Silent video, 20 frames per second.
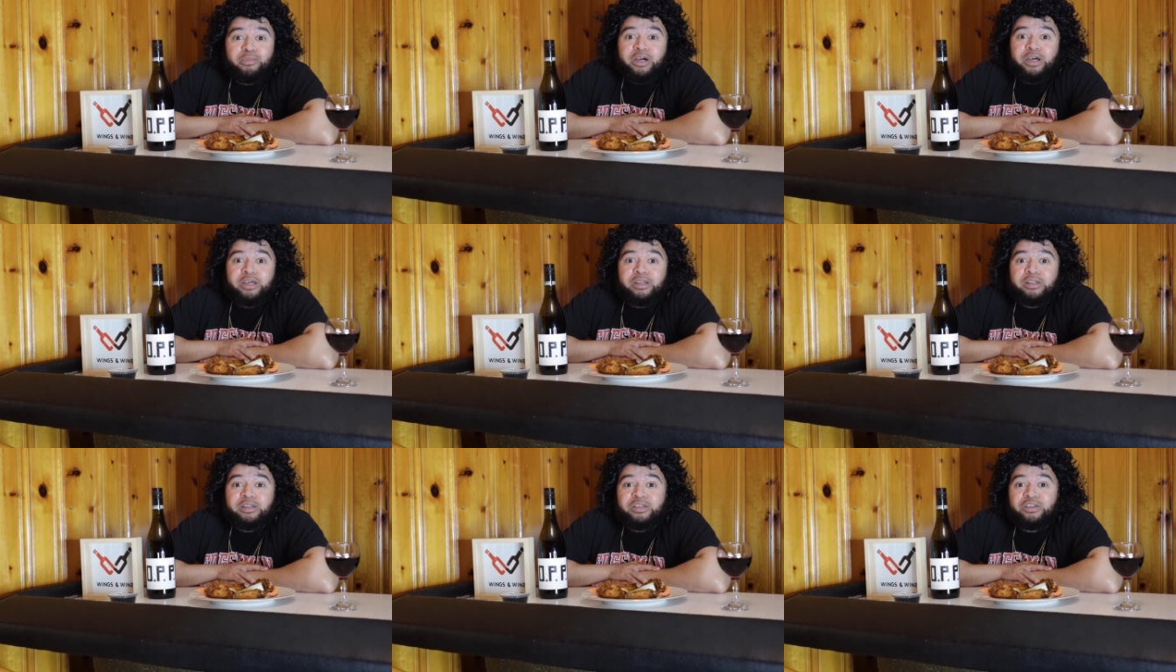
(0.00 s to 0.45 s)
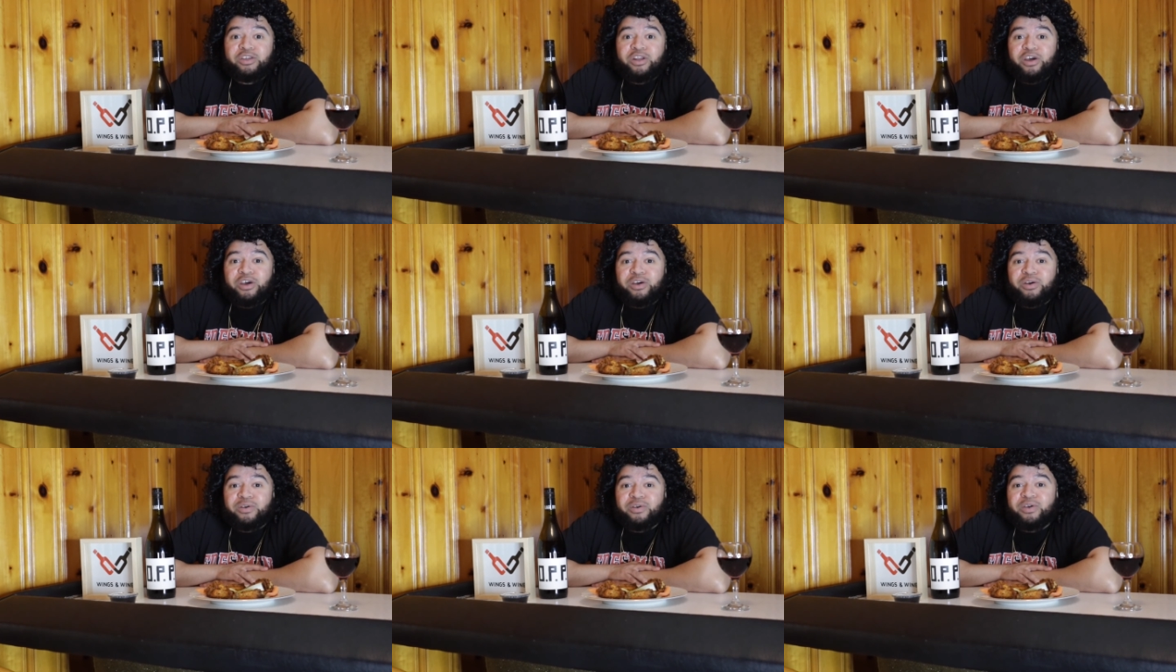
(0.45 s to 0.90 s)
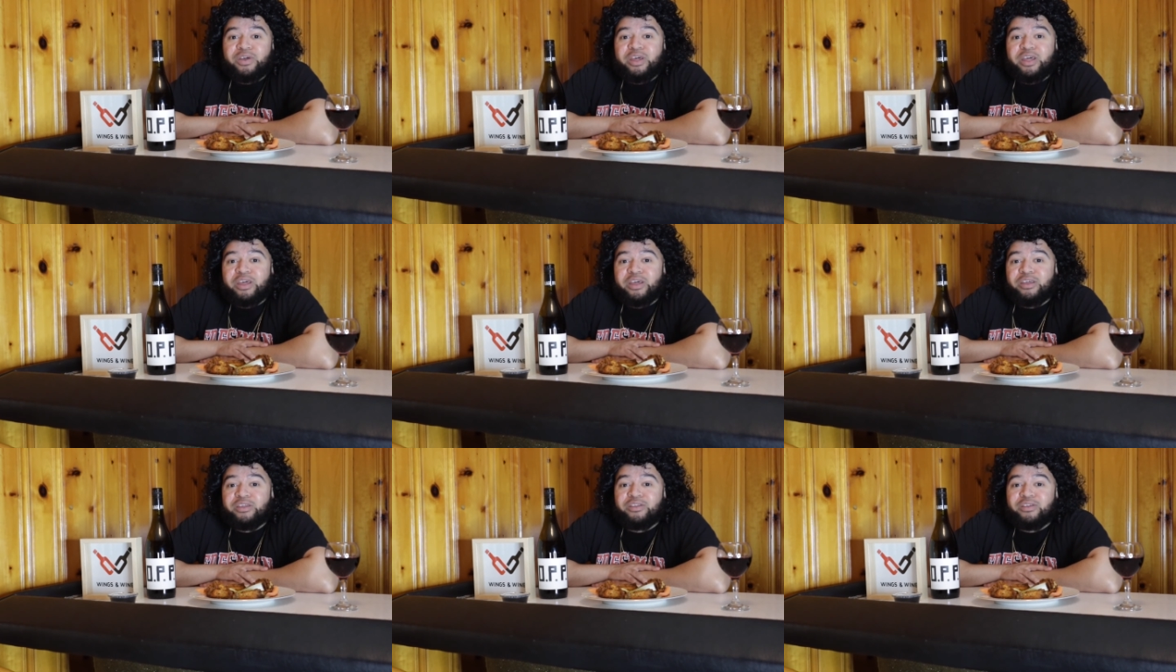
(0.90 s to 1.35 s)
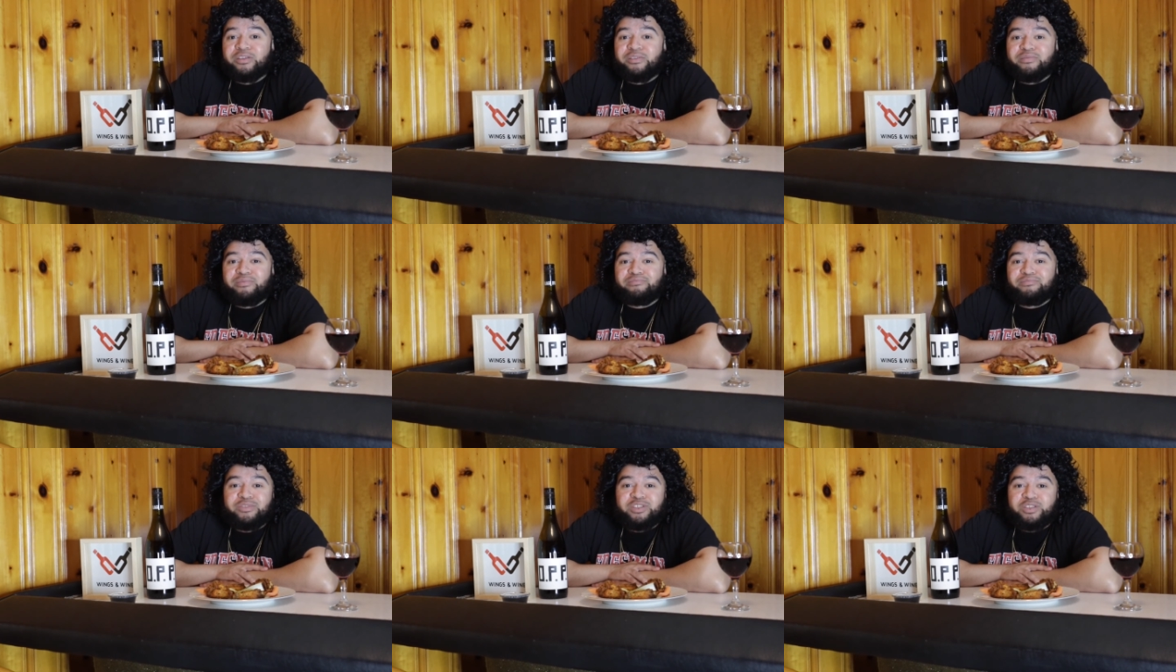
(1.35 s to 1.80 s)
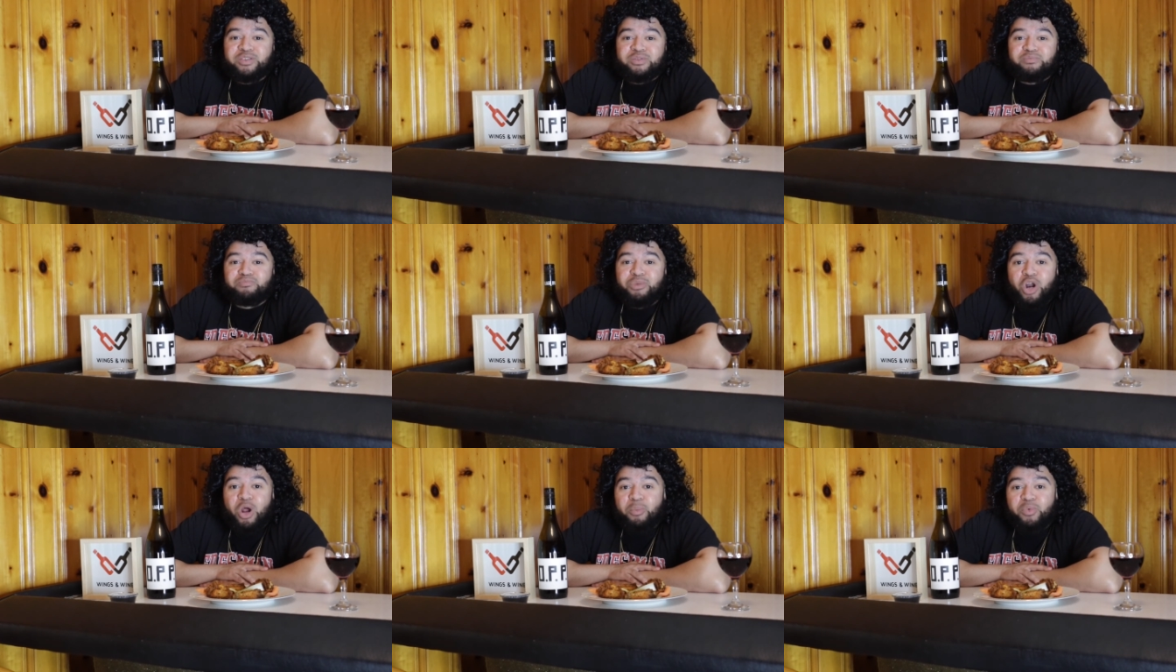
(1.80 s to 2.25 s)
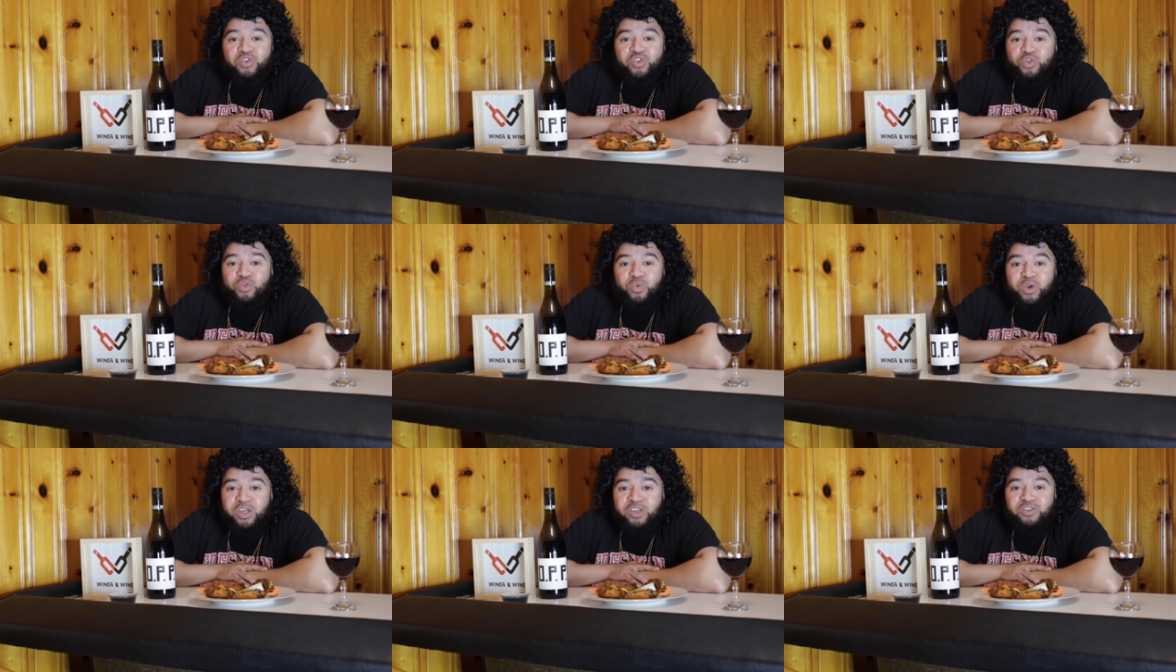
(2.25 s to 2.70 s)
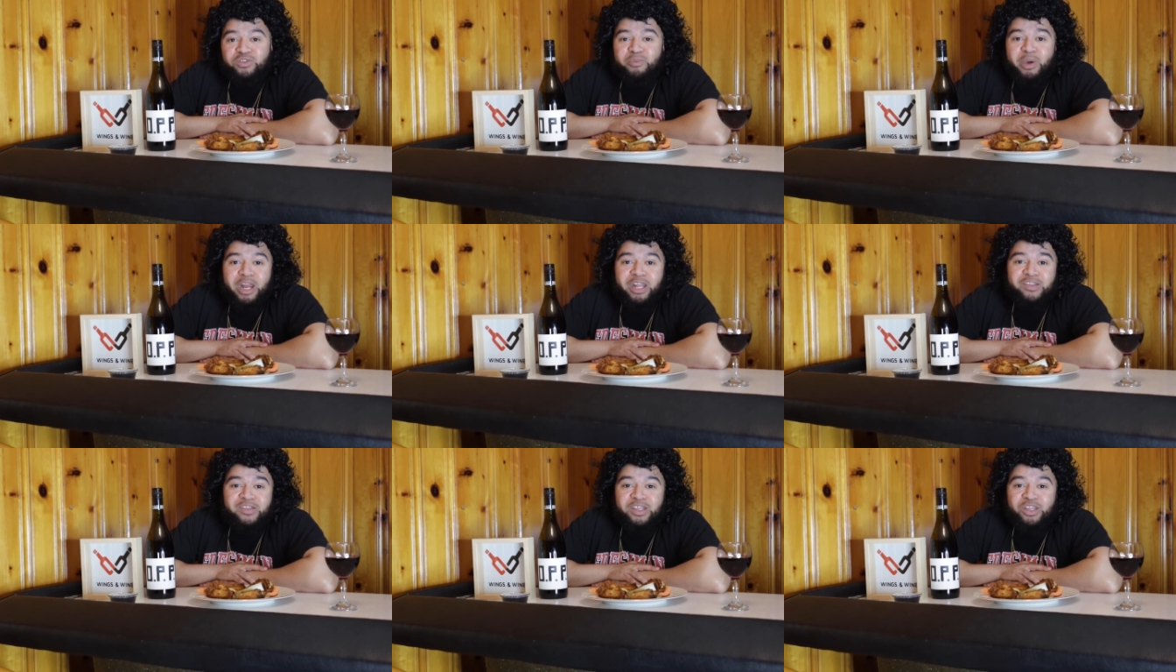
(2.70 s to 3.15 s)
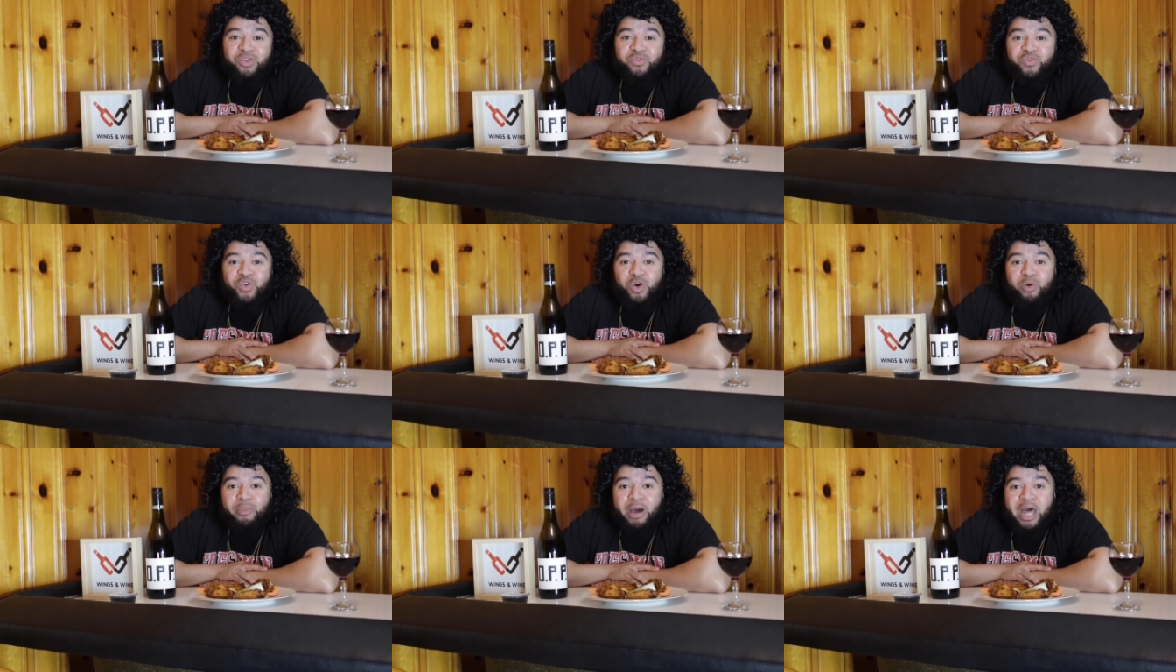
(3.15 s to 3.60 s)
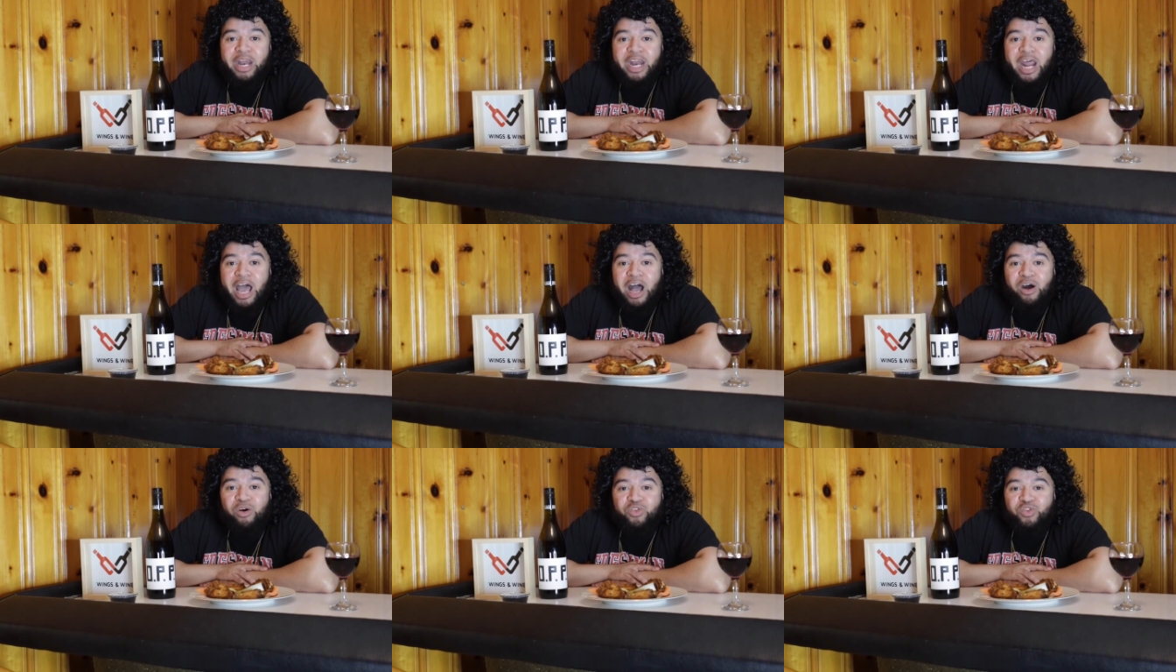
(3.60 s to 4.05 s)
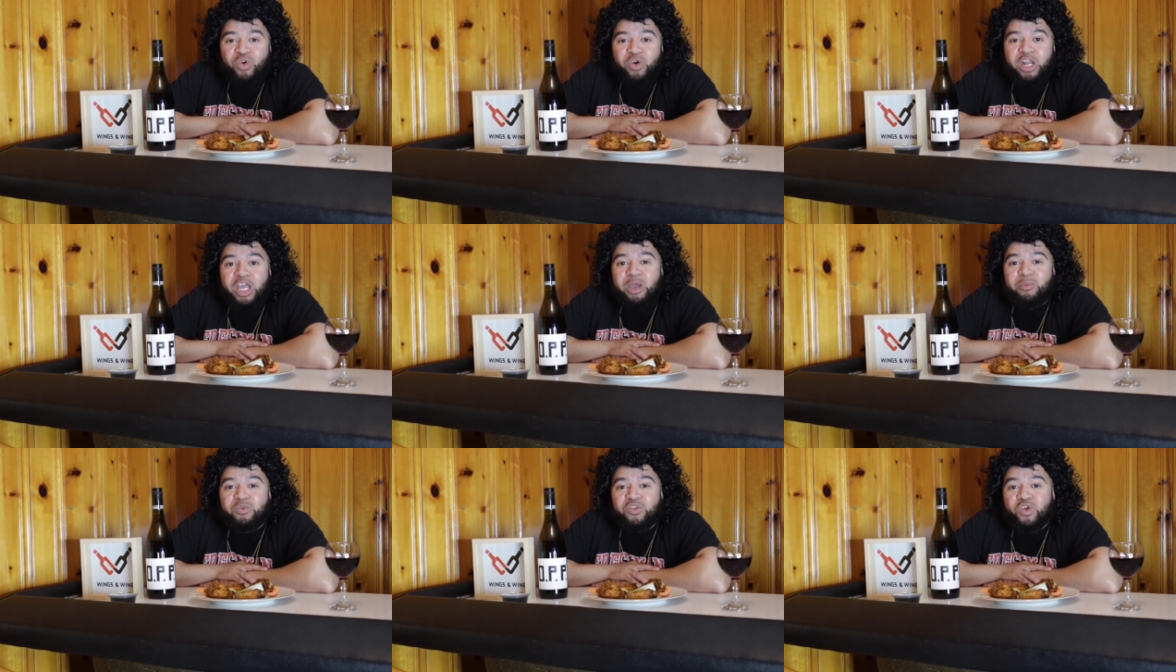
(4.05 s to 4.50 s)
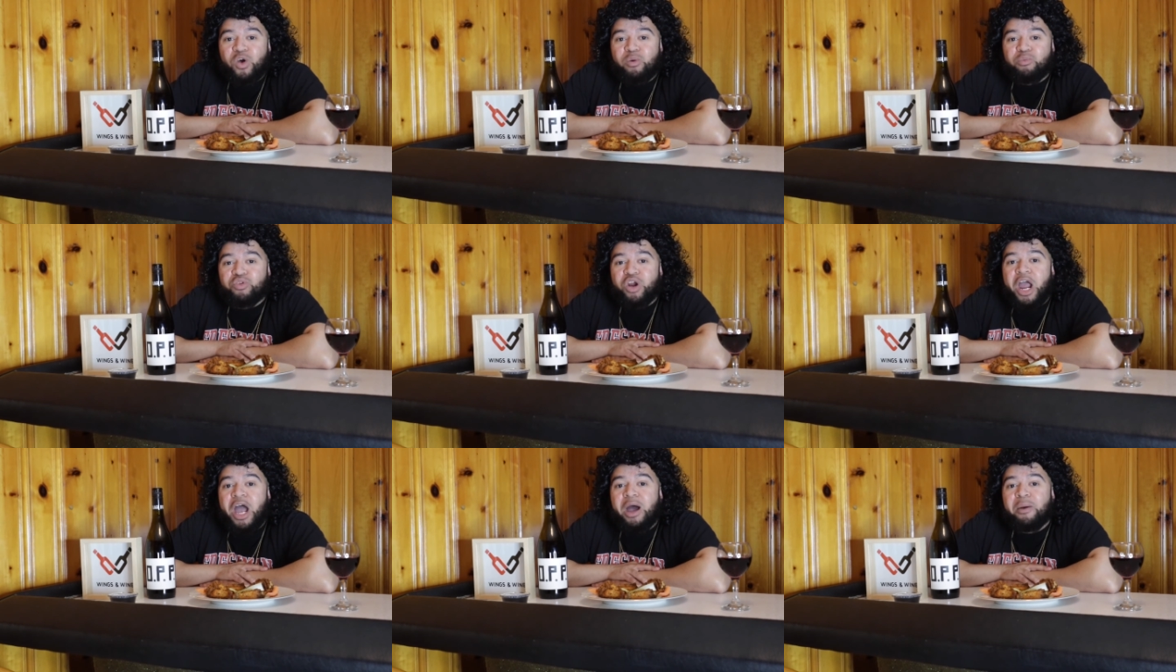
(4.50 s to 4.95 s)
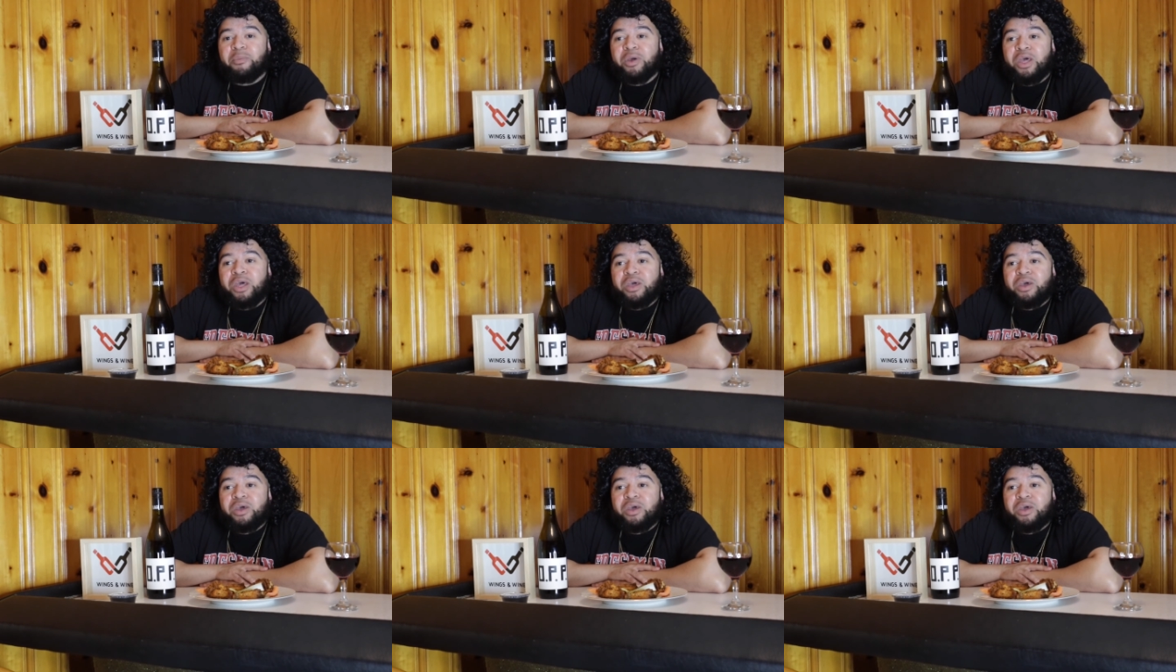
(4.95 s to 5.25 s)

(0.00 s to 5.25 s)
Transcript: But, you know, it's been almost 2 weeks. You might have seen the film by now. It was on Amazon Prime.